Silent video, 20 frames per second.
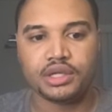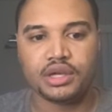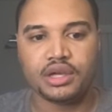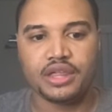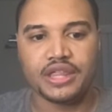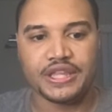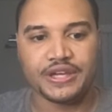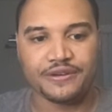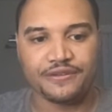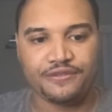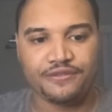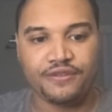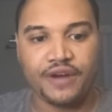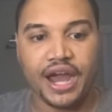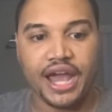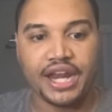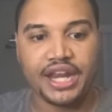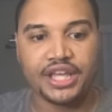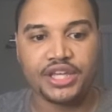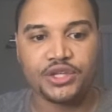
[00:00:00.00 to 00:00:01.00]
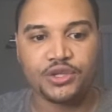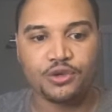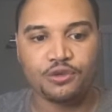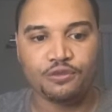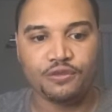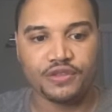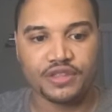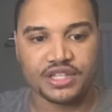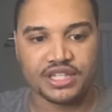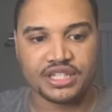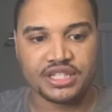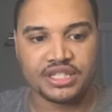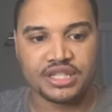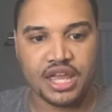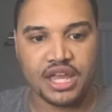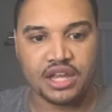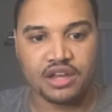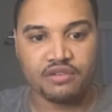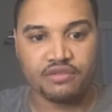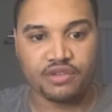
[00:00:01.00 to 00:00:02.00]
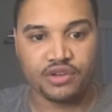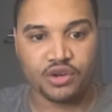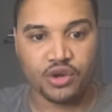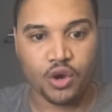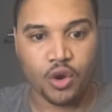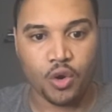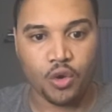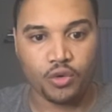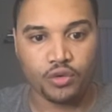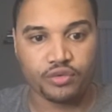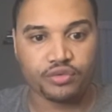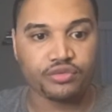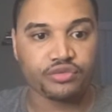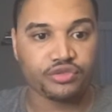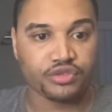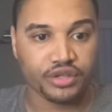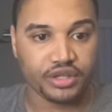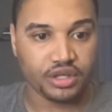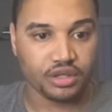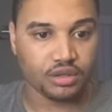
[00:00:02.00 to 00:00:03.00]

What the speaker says: They're fighting you for the sake of their own freedom.